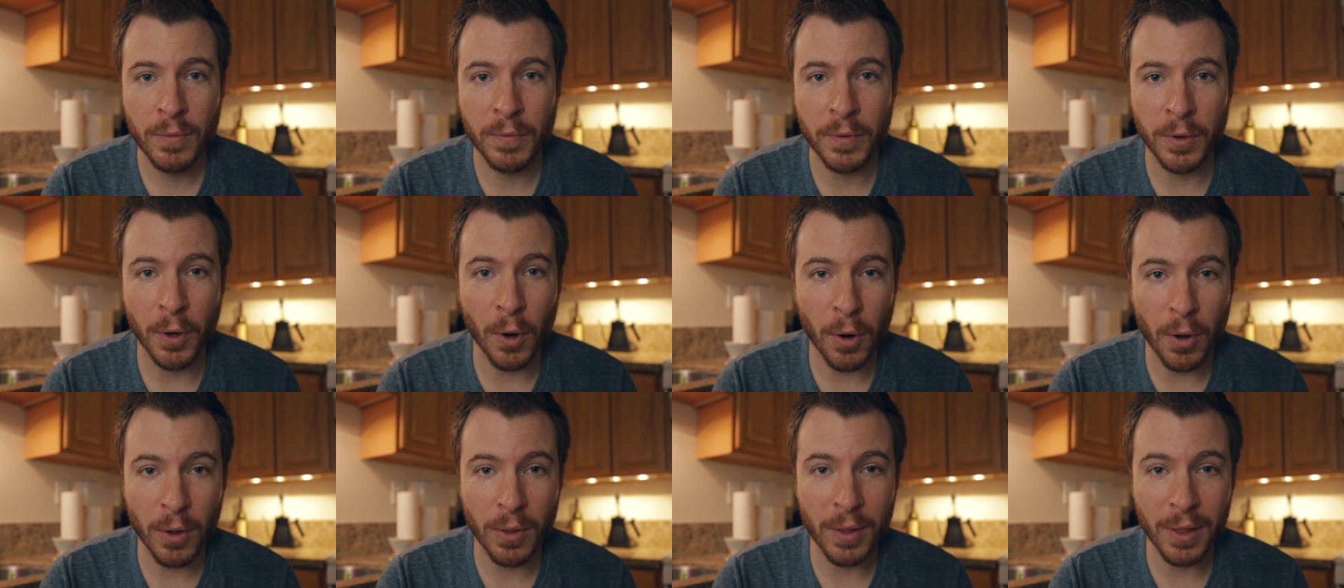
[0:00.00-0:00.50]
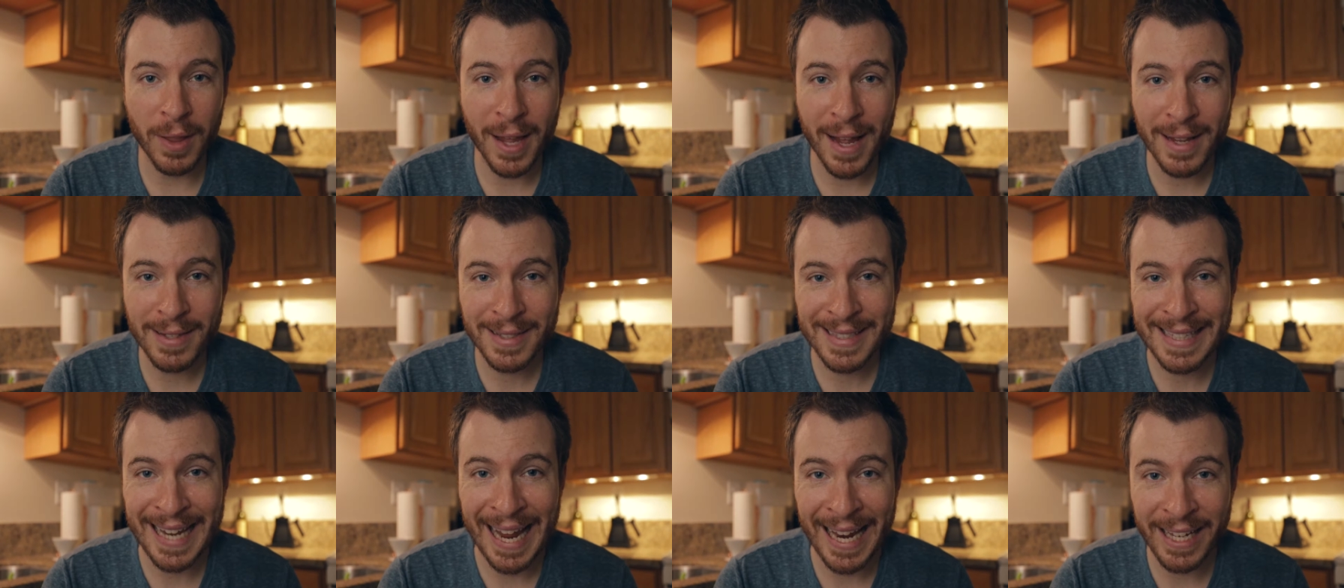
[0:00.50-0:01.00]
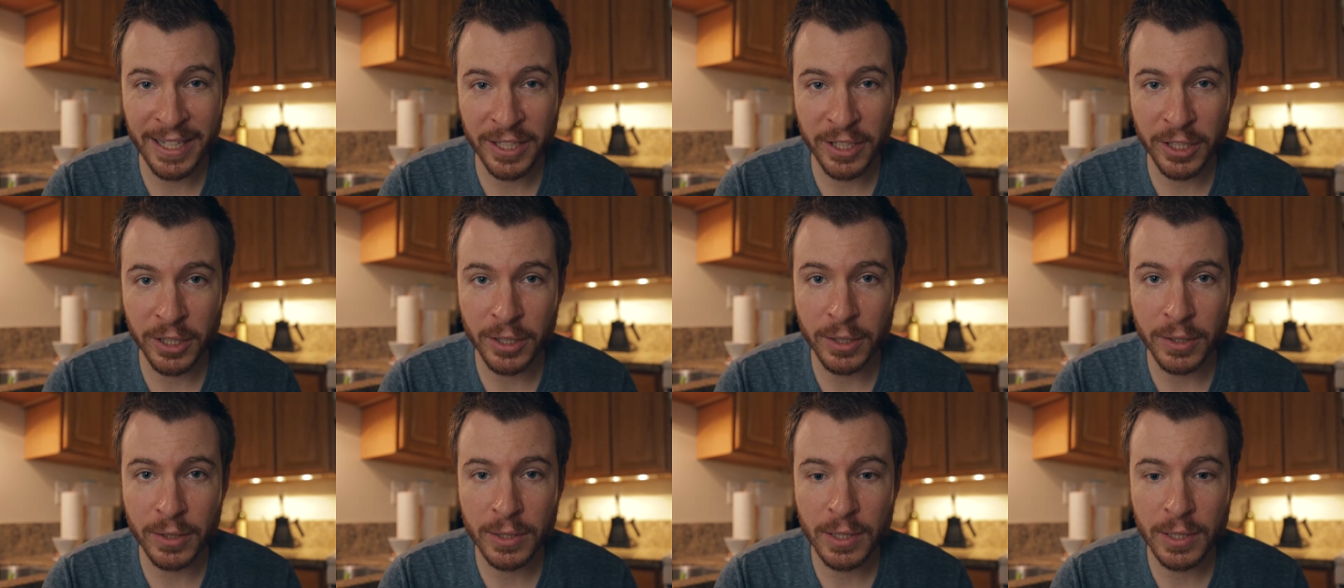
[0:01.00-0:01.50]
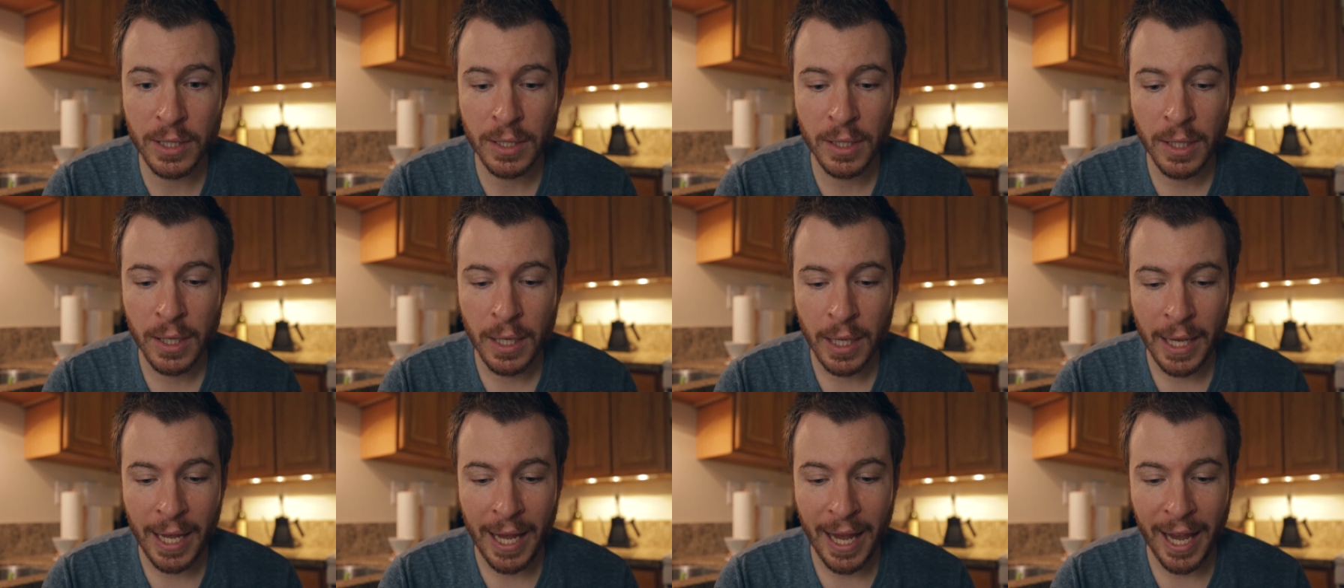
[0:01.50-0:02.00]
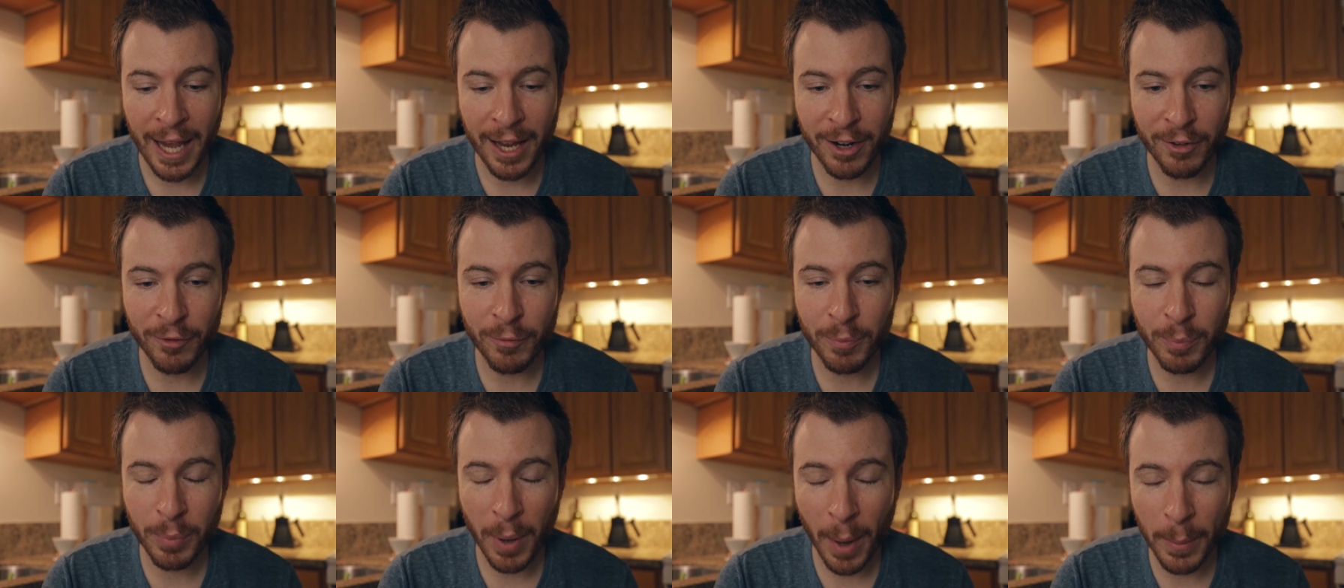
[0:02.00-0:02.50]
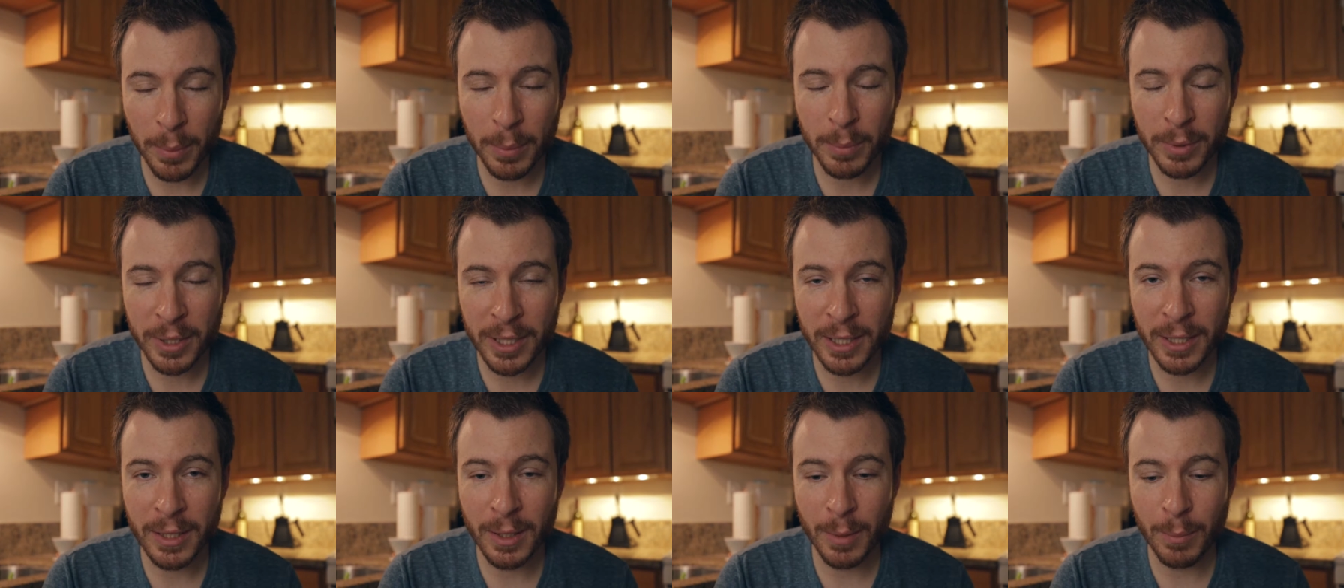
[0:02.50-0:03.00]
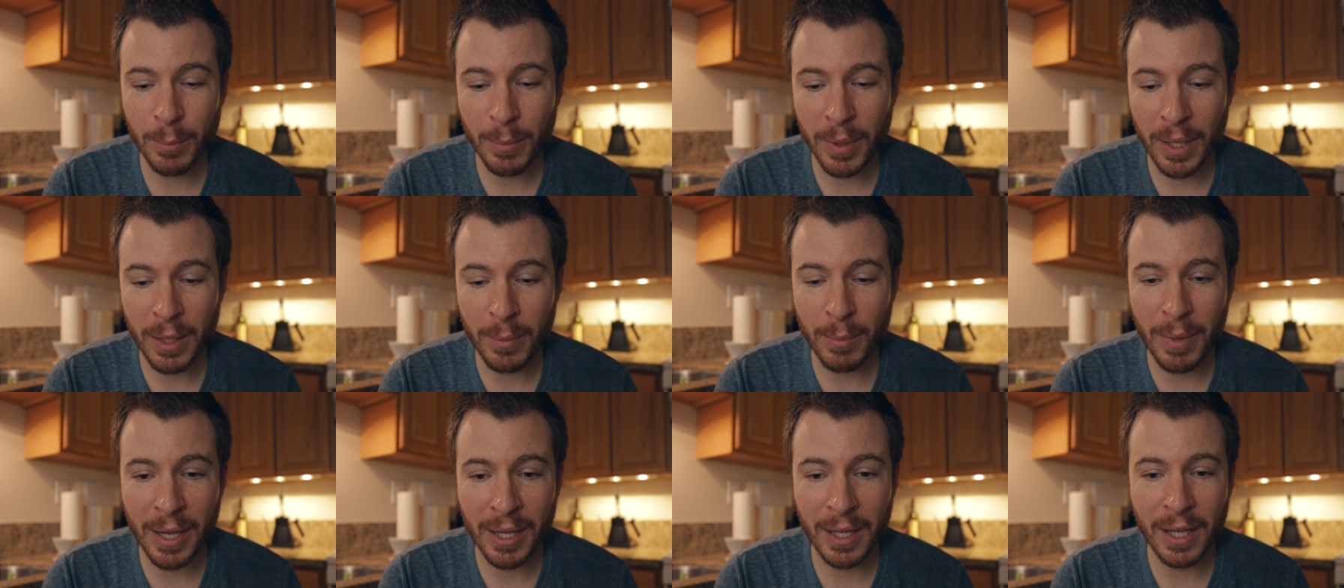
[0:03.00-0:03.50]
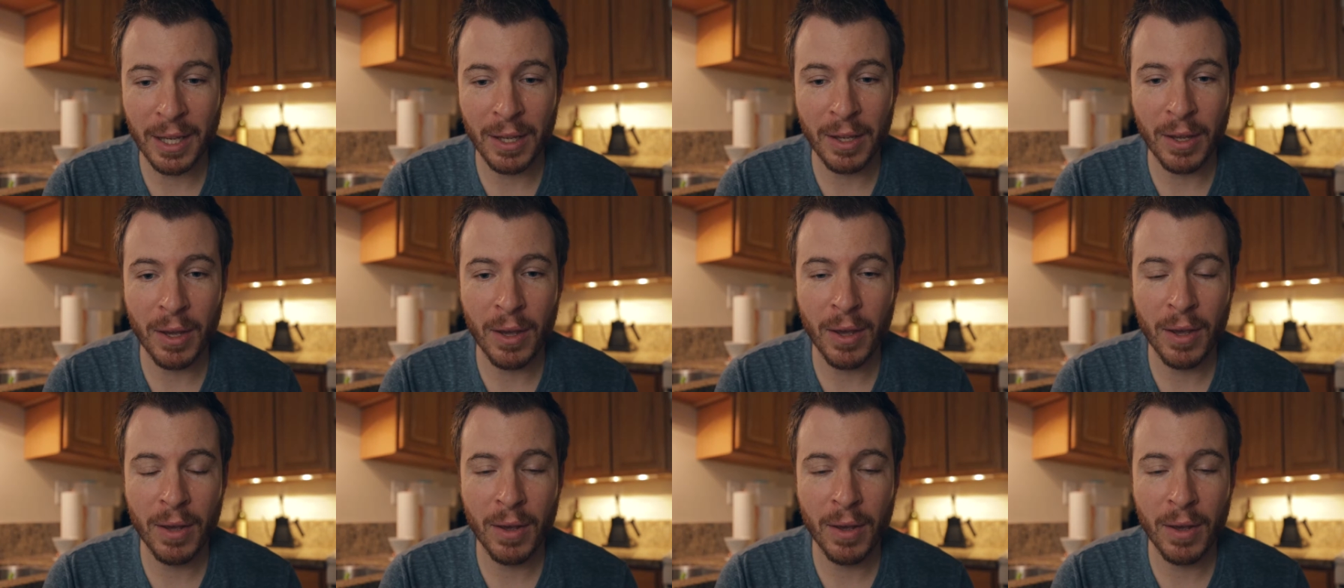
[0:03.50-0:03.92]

for the last 10 years and have probably been making